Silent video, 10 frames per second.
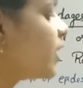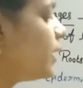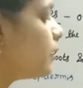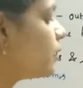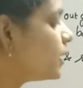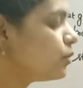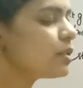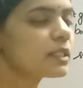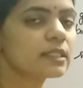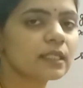Here, in
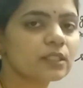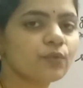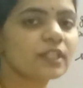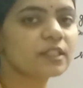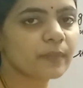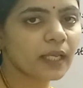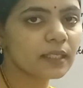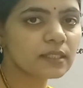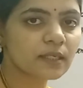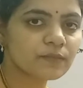those insectivorous
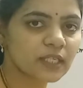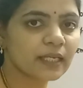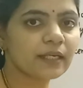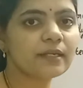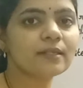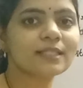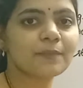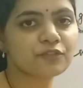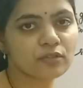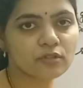plants, some secretory
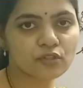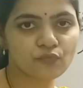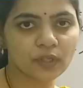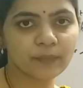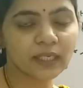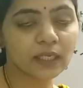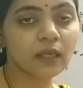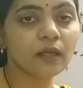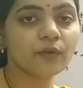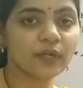substances will be
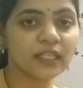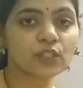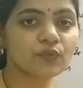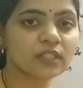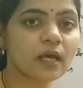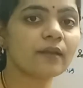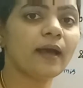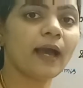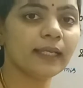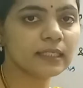released which are
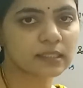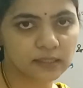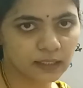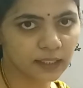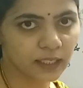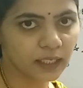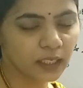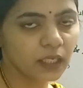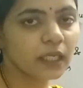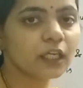highly
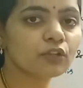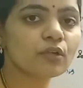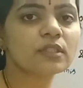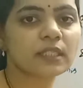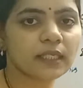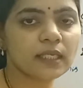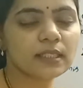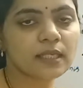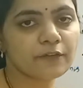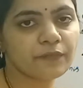sticky. In those sticky
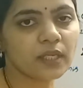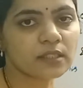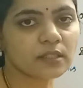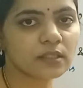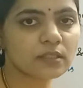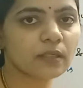surfaces,